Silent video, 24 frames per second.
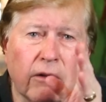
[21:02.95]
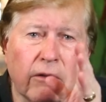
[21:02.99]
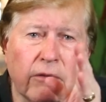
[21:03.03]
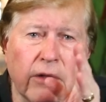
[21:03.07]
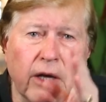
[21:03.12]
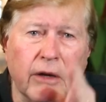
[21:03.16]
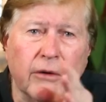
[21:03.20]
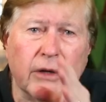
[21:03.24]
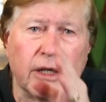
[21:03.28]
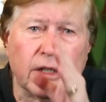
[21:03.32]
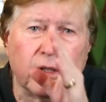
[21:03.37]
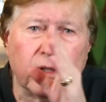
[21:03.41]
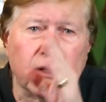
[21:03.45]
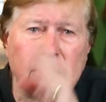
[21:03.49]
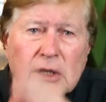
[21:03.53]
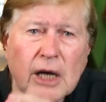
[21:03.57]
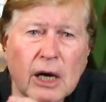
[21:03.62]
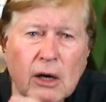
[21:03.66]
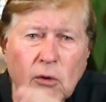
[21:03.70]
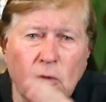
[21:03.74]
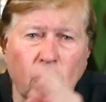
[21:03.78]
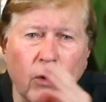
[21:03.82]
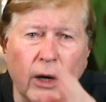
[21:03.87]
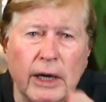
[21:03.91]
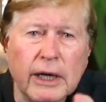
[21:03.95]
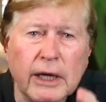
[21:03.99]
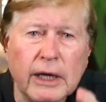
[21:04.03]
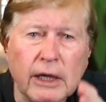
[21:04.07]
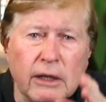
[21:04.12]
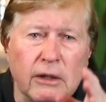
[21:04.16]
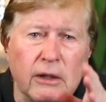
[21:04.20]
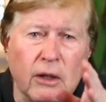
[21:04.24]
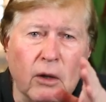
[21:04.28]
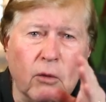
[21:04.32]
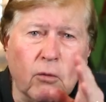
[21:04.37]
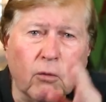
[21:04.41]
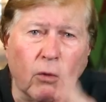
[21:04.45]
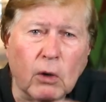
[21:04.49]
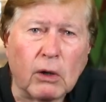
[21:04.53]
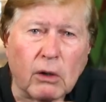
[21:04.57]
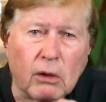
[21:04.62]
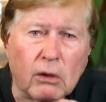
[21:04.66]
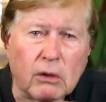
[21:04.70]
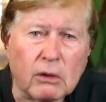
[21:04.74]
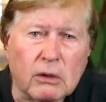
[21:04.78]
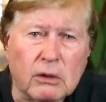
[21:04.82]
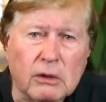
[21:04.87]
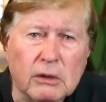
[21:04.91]
There is no way in the
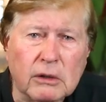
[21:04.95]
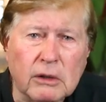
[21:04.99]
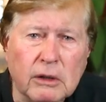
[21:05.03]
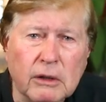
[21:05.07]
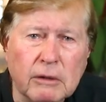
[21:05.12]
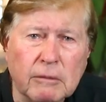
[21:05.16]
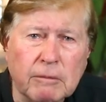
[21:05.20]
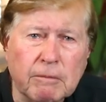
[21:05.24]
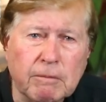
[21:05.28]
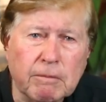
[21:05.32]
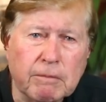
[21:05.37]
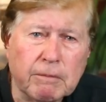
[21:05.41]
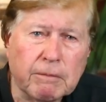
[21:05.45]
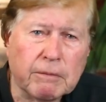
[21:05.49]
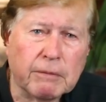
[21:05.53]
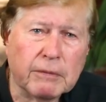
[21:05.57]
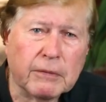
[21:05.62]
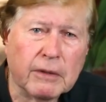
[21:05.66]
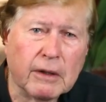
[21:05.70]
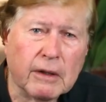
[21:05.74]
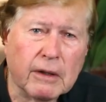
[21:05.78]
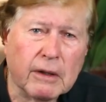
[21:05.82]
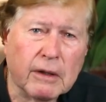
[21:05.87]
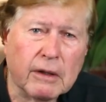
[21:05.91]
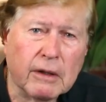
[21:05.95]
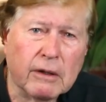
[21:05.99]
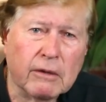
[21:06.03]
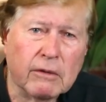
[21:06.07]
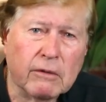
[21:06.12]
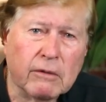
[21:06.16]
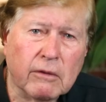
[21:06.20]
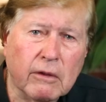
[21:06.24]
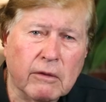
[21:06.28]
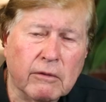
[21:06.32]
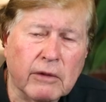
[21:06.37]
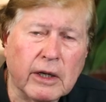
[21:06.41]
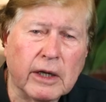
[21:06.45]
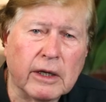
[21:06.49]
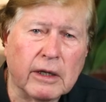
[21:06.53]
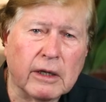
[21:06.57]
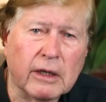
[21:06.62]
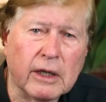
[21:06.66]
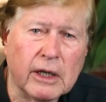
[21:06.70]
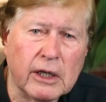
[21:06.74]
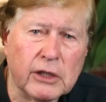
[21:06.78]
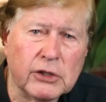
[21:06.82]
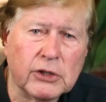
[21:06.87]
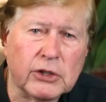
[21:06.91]
world that
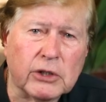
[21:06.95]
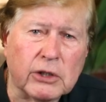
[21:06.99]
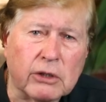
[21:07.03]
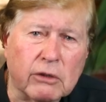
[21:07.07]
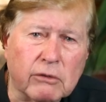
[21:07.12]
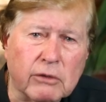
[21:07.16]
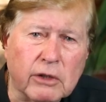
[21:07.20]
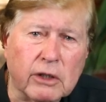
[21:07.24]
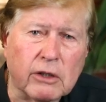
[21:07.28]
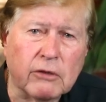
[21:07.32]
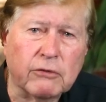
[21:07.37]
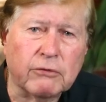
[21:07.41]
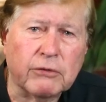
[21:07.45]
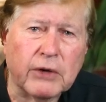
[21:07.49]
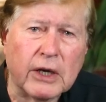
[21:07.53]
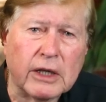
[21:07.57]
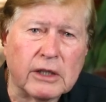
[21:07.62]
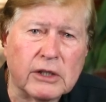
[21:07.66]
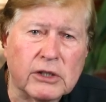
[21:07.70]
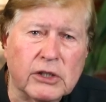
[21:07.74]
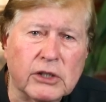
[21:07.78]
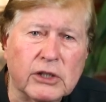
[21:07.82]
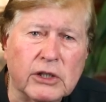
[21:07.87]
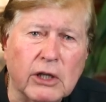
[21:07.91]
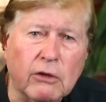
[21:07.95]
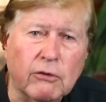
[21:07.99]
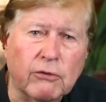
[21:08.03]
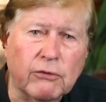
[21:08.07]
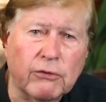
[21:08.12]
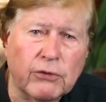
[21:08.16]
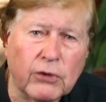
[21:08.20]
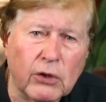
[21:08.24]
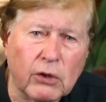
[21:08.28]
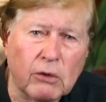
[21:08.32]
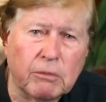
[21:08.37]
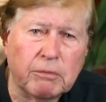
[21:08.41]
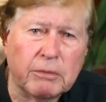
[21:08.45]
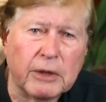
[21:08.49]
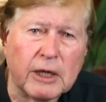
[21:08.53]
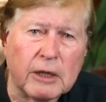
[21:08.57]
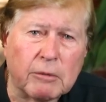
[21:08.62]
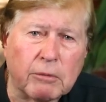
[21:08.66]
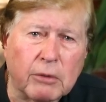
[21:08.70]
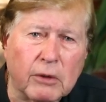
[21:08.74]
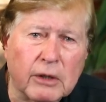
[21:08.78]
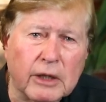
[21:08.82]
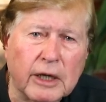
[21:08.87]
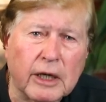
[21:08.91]
an issue that affects so few
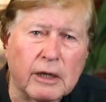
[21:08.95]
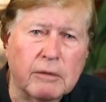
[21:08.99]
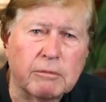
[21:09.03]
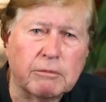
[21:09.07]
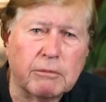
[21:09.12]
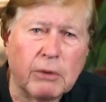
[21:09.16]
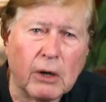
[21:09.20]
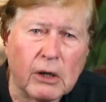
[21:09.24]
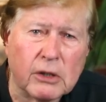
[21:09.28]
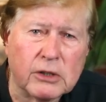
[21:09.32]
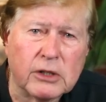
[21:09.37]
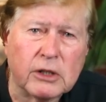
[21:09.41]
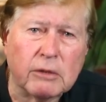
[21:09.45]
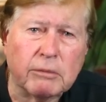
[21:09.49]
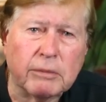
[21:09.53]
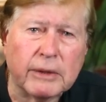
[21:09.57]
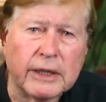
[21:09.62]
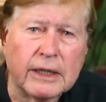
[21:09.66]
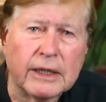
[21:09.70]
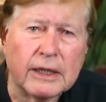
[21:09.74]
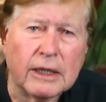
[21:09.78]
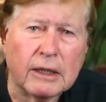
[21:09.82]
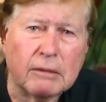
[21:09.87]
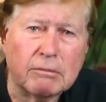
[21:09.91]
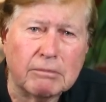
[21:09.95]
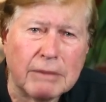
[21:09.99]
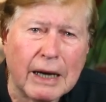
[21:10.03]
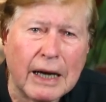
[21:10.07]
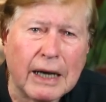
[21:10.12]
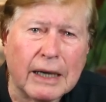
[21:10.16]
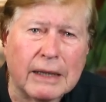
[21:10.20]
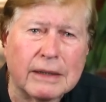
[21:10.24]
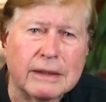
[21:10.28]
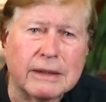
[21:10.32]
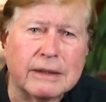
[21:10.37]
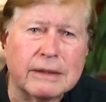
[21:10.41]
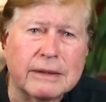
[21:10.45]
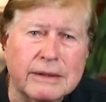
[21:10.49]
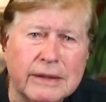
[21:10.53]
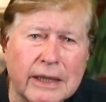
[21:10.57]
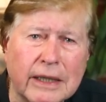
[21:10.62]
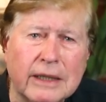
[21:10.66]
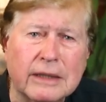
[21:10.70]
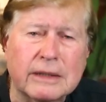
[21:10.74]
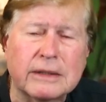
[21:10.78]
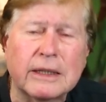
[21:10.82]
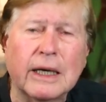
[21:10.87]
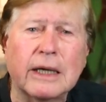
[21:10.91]
people can possibly command and
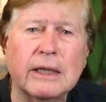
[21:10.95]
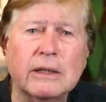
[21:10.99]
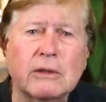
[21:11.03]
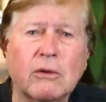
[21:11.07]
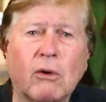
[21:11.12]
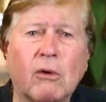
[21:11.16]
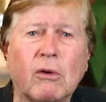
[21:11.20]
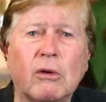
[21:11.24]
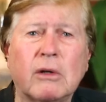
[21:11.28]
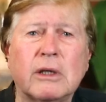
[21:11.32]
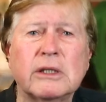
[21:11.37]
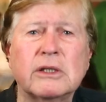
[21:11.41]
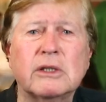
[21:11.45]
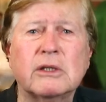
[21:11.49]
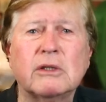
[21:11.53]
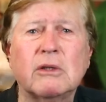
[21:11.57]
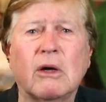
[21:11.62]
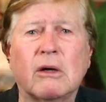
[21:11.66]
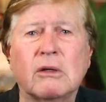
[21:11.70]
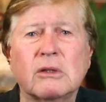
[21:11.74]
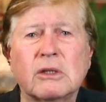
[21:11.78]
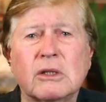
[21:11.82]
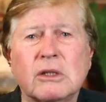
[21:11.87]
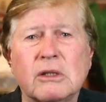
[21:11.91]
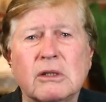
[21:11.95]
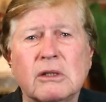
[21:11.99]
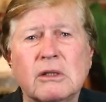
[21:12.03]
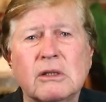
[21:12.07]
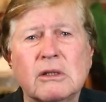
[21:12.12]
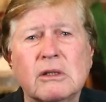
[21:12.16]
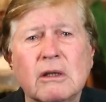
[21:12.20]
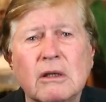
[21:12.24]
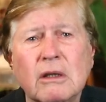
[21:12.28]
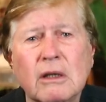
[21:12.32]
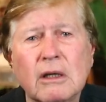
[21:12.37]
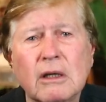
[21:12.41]
dictate all this nonsense.